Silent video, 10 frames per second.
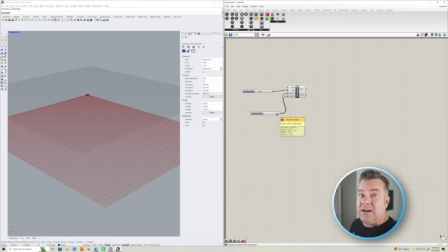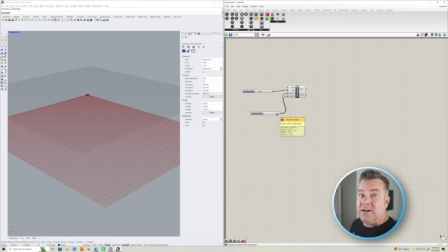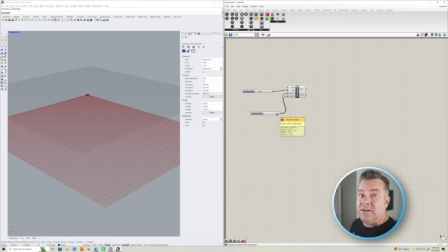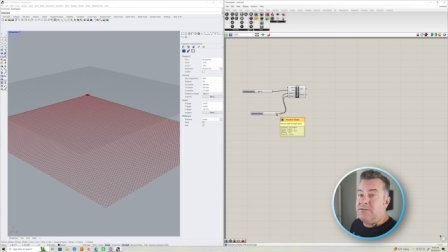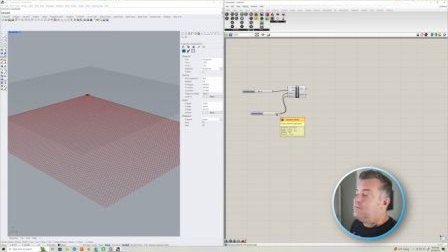
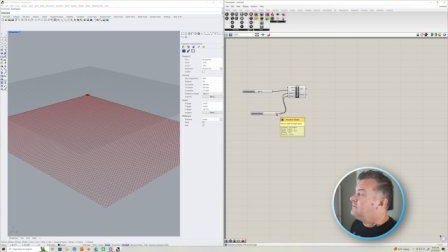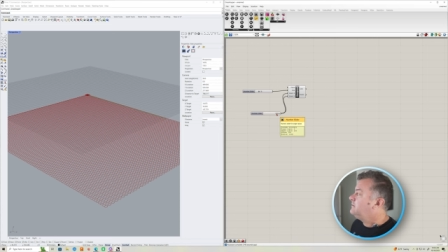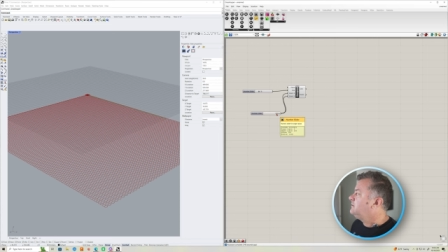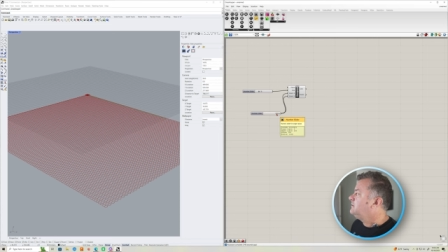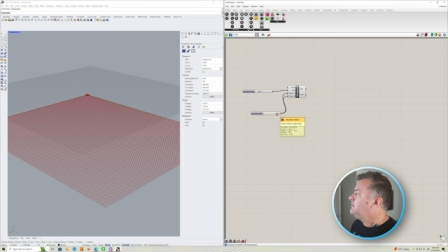of
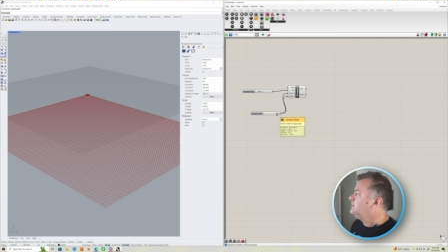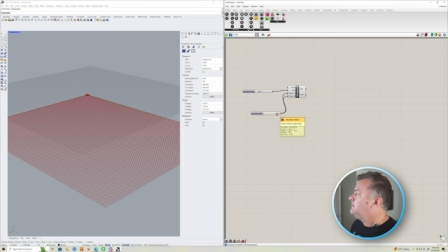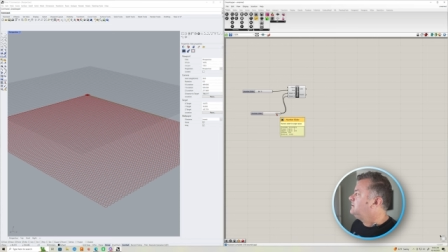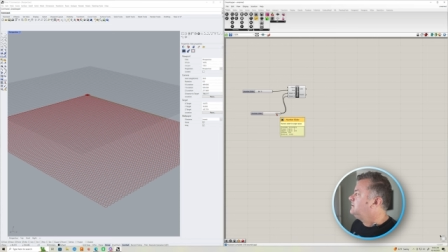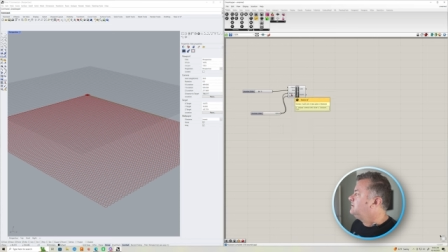
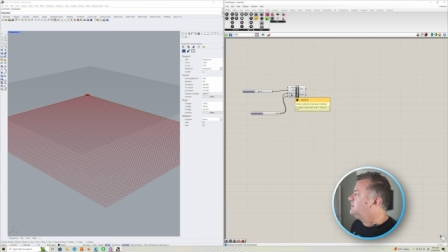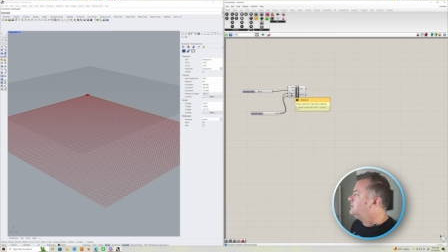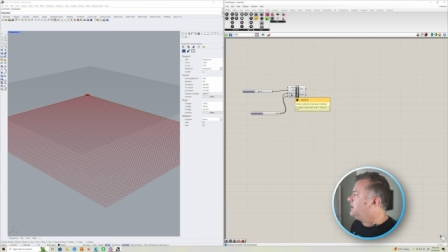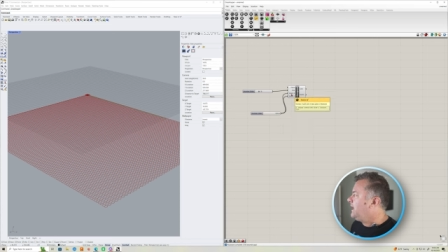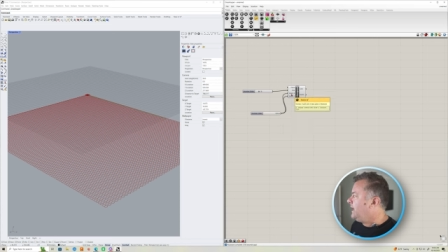
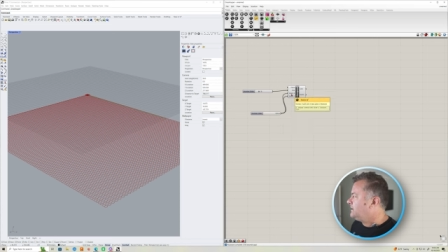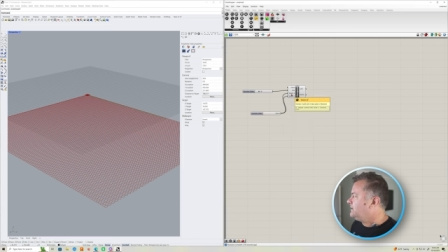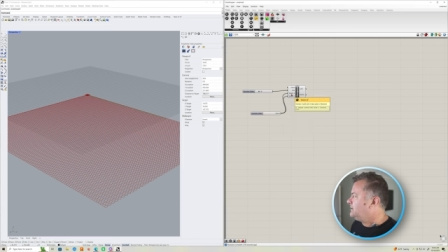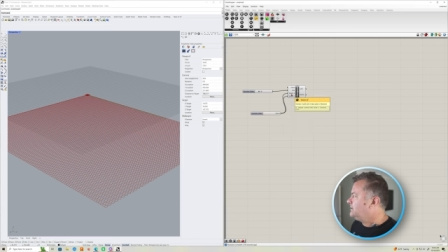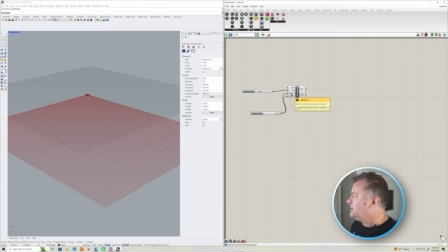the
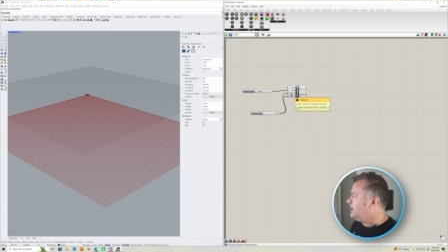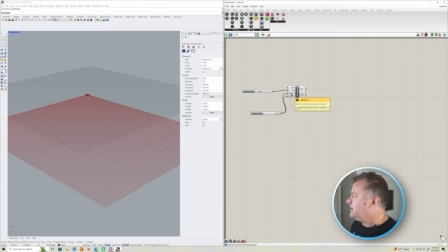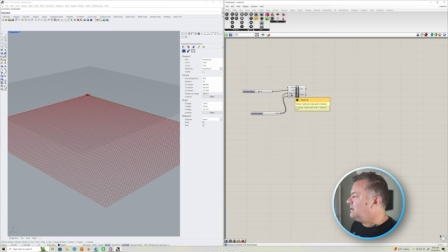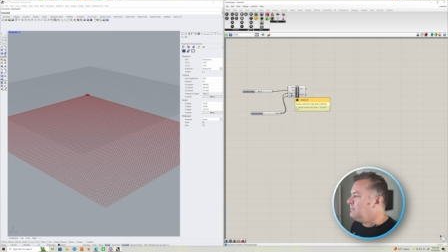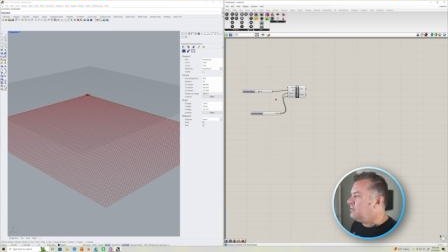hexes. Yeah,
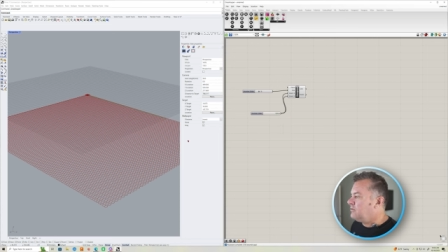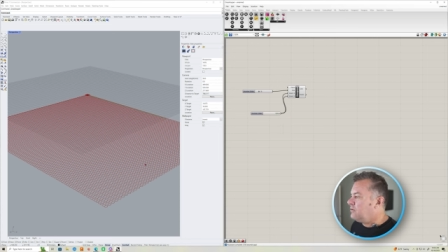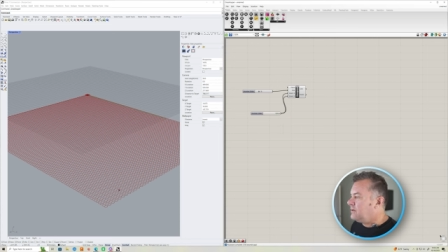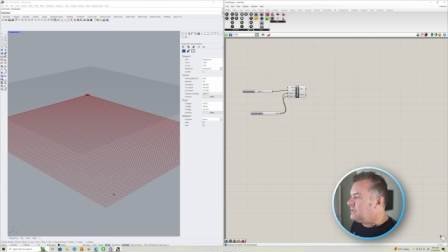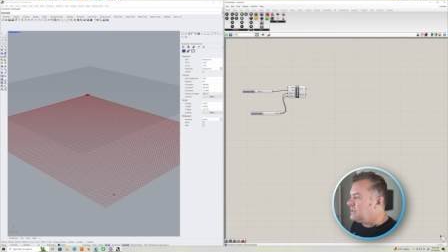the number of
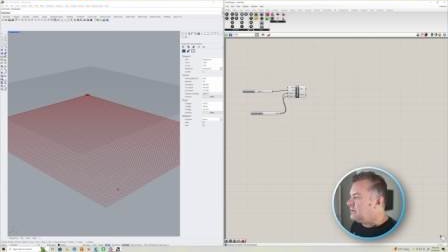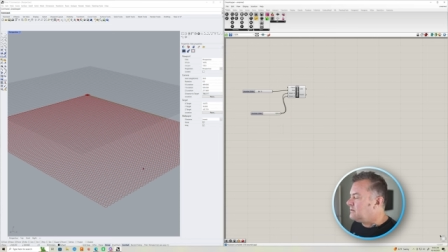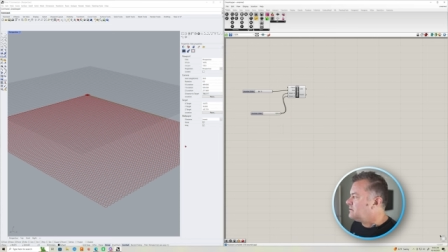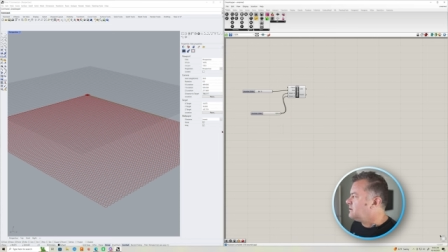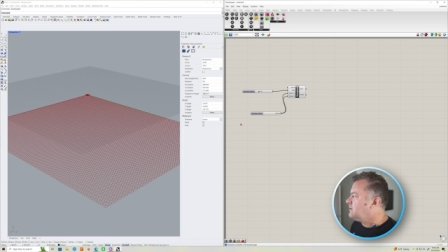grid
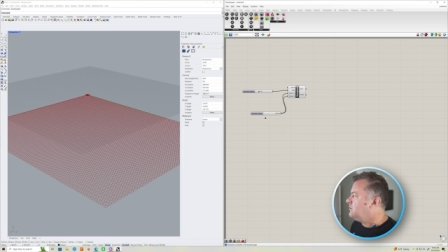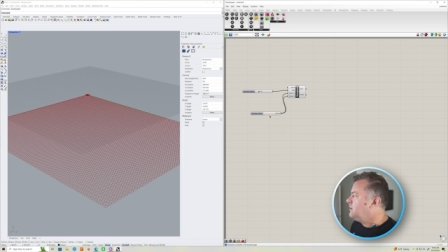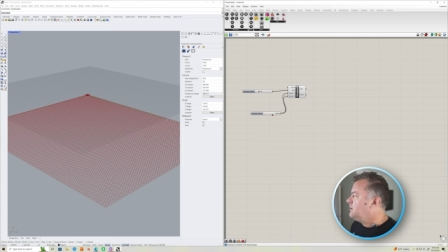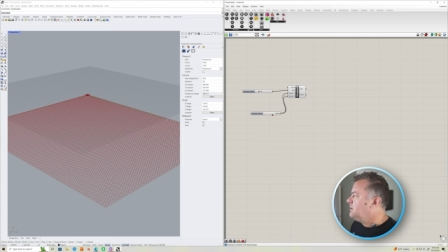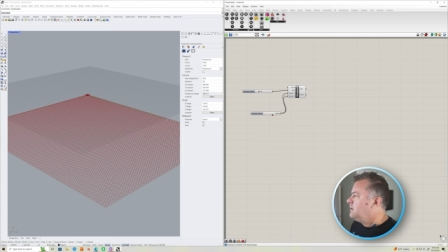cells. So
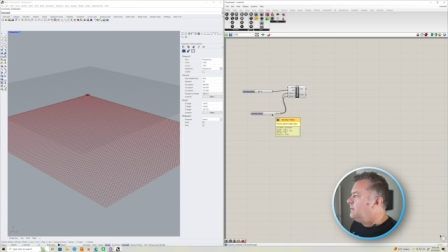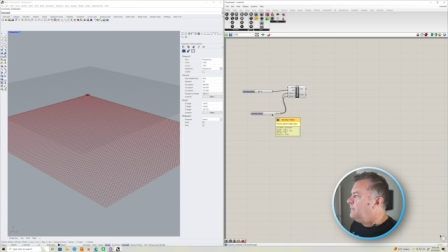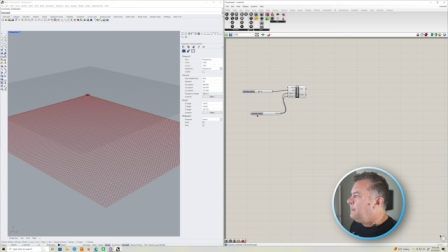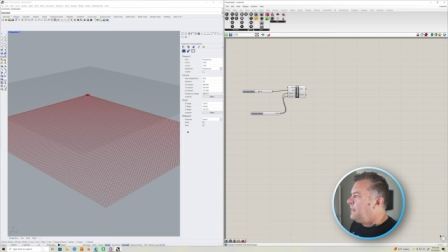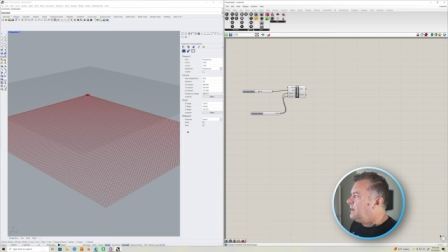
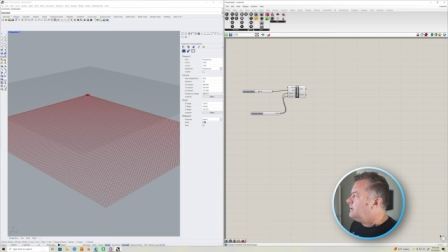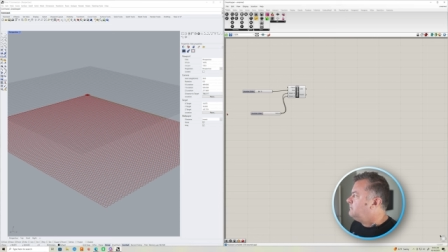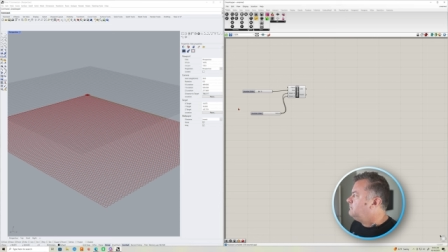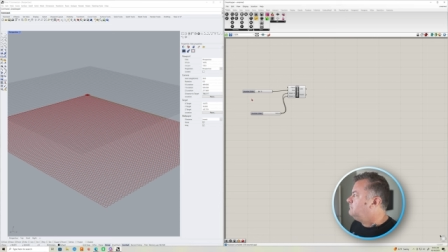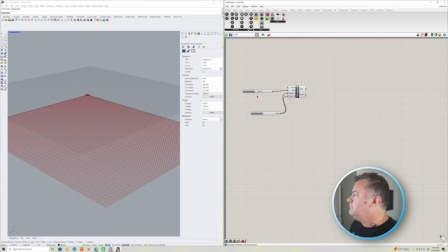
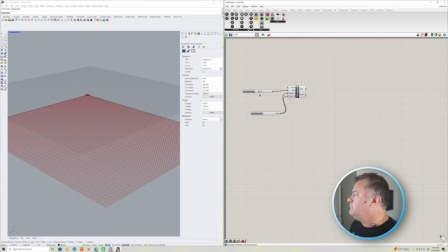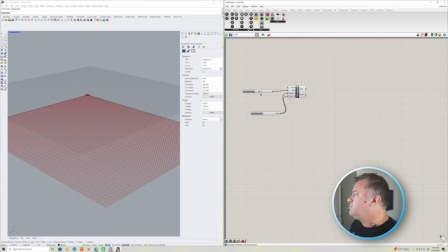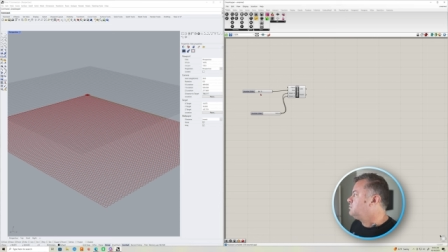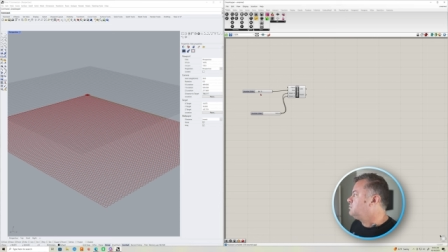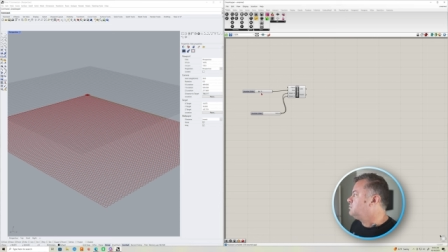um,
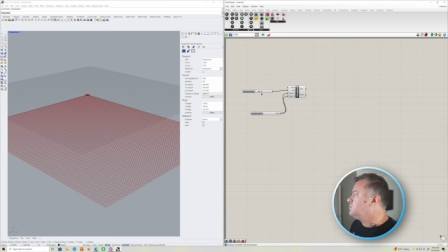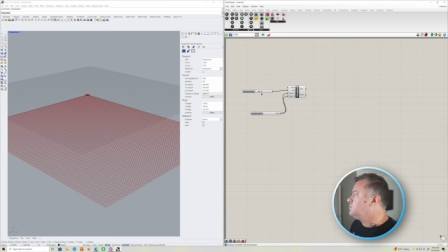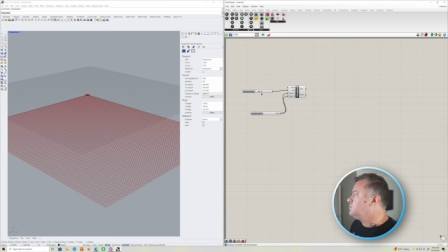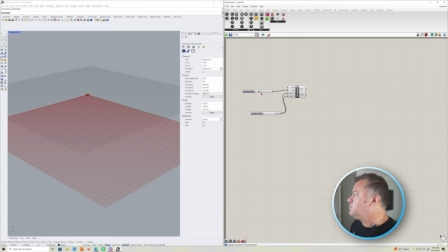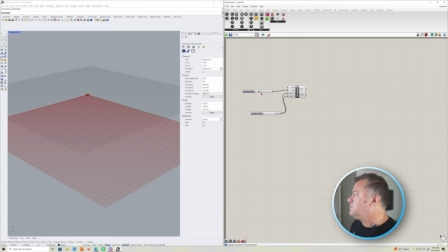
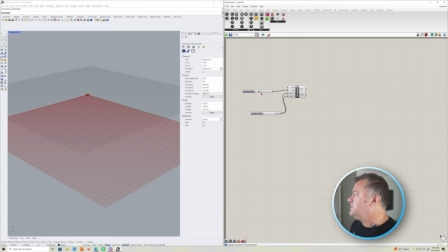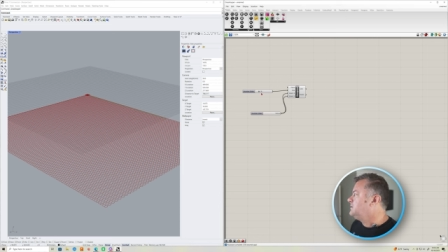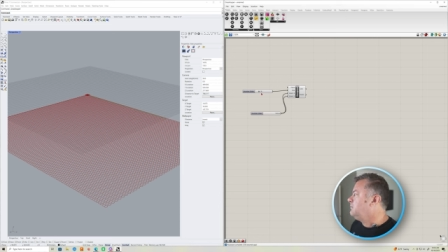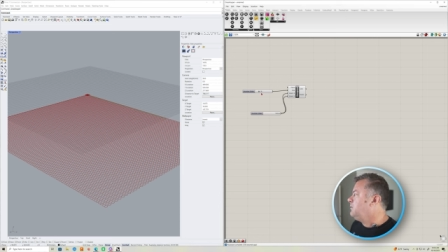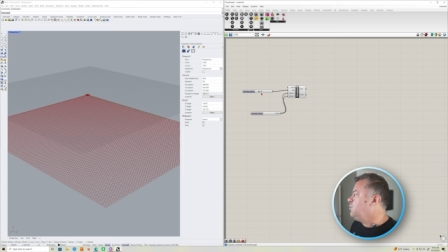
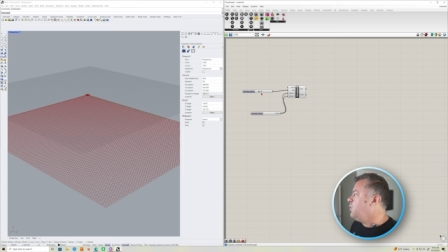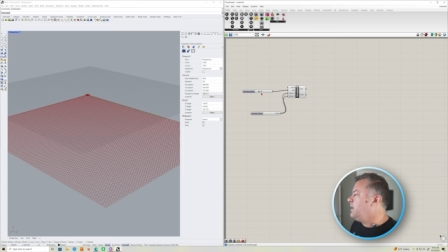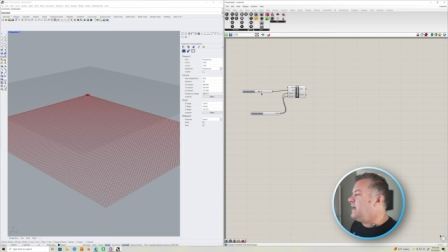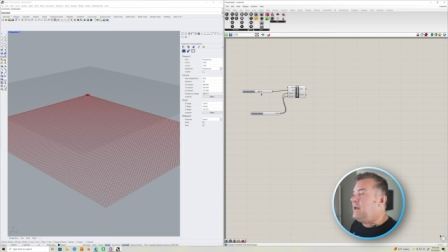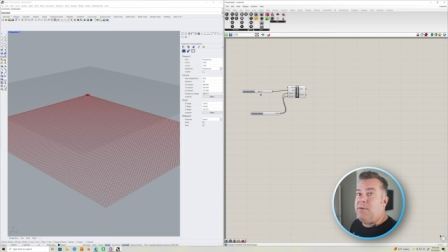this will be
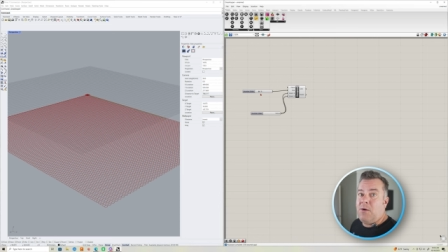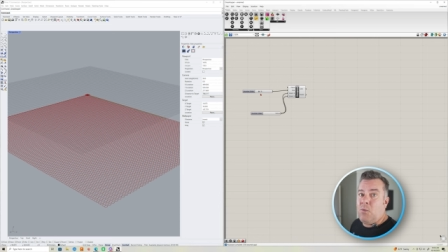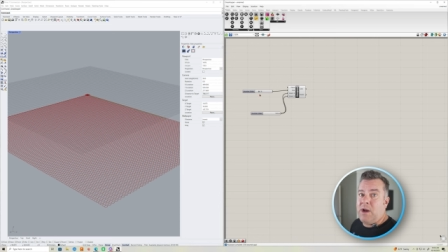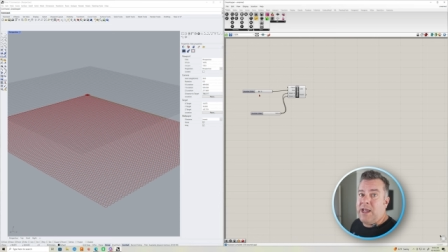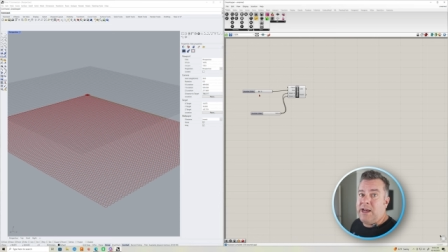180 by
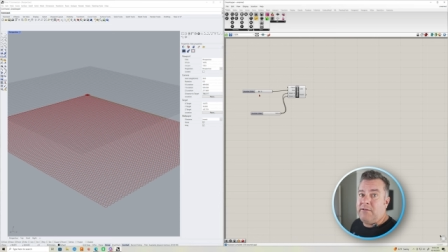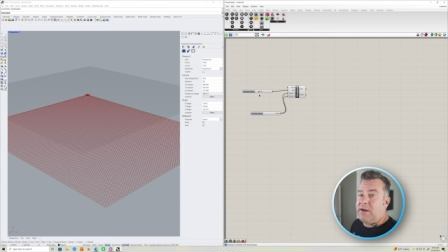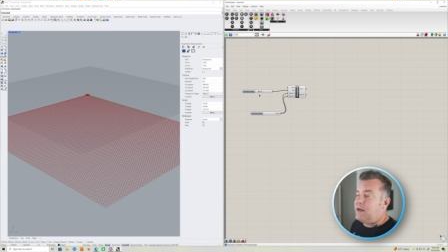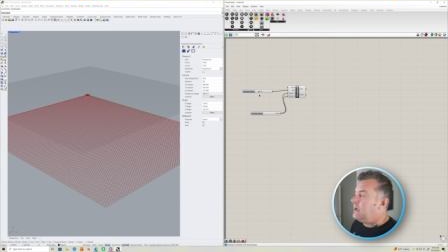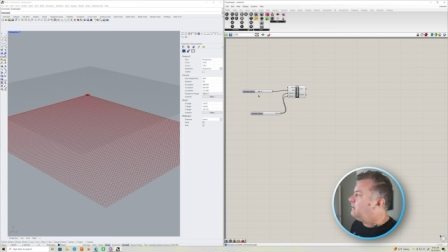180
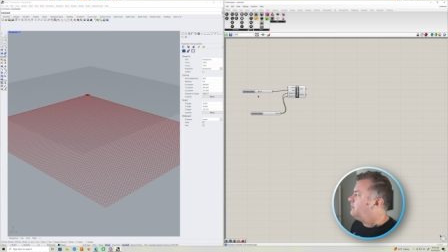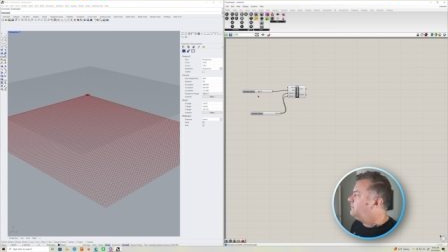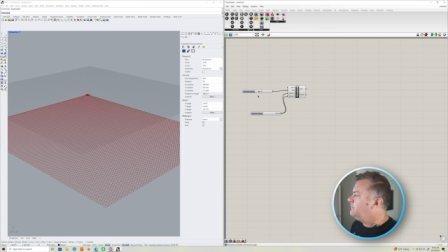right now.